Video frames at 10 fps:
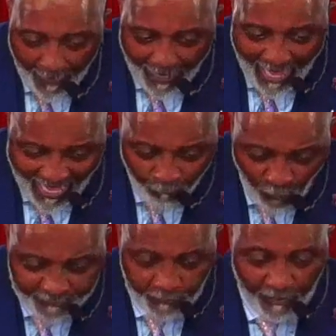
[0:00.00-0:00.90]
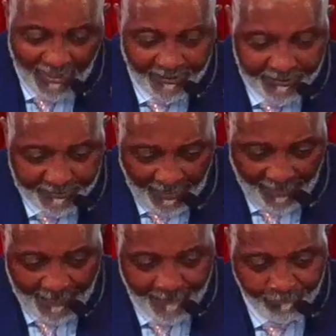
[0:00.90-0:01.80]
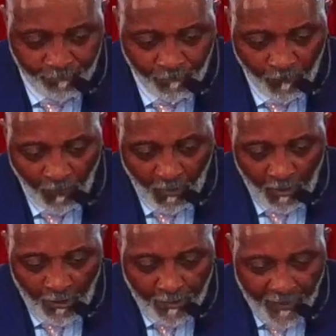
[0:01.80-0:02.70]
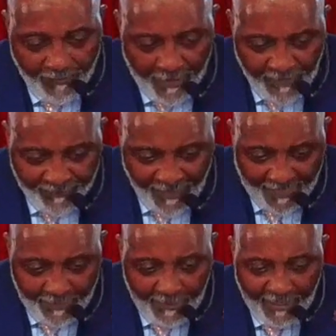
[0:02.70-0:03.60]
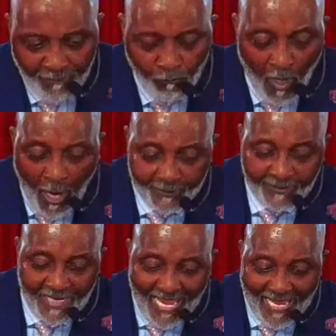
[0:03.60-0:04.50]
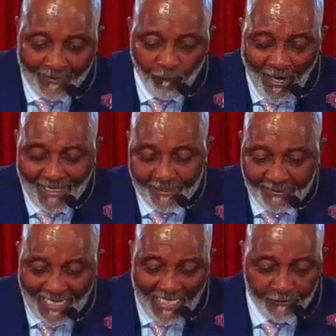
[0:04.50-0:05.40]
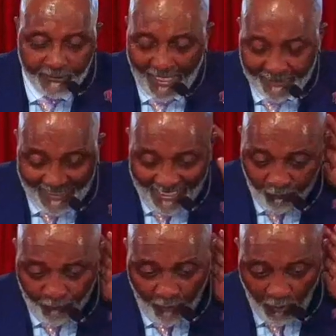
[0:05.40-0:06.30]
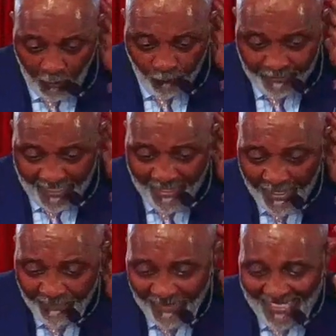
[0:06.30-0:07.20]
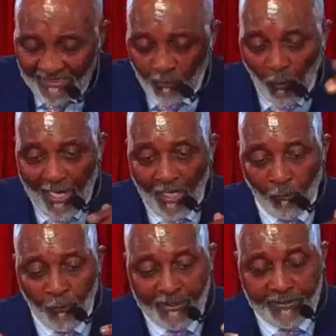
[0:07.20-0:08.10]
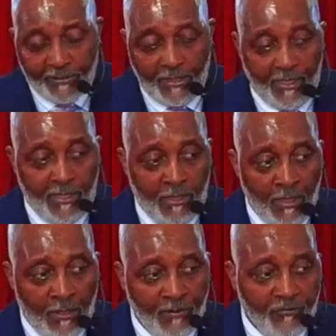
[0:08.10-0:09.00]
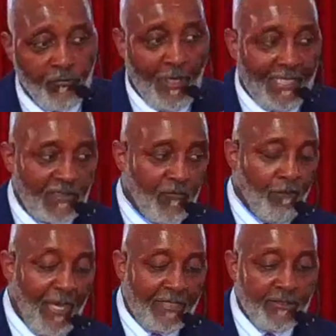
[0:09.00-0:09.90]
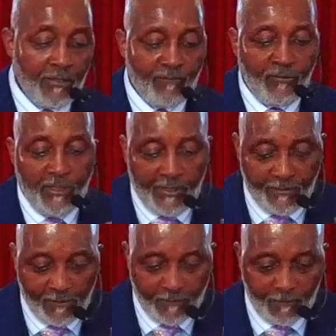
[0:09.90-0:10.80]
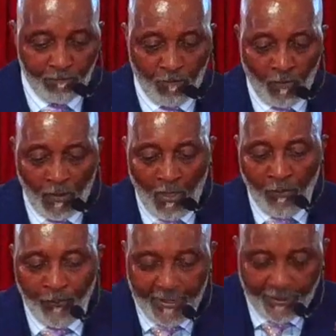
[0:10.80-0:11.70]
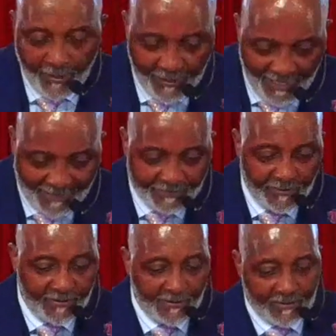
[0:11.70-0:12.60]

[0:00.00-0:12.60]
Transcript: I, I want you to understand that, that, that, in Mark 9, write it down, check it out on your own time. That's where we see the transformation of Jesus. Peter answers and